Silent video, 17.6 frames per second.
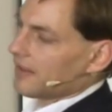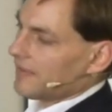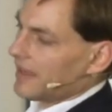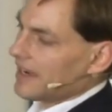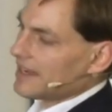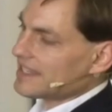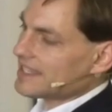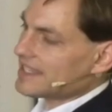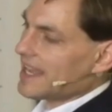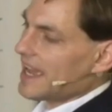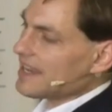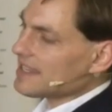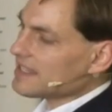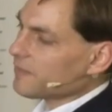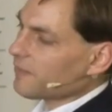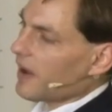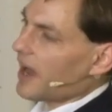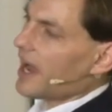that is
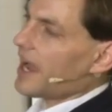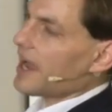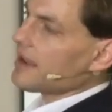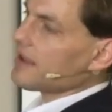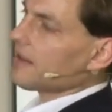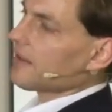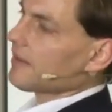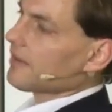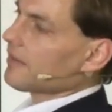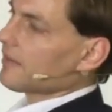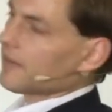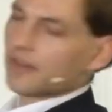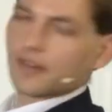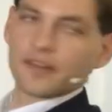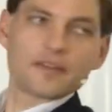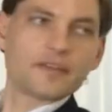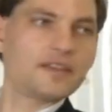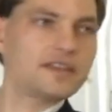satisfying
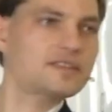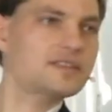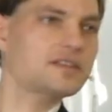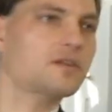this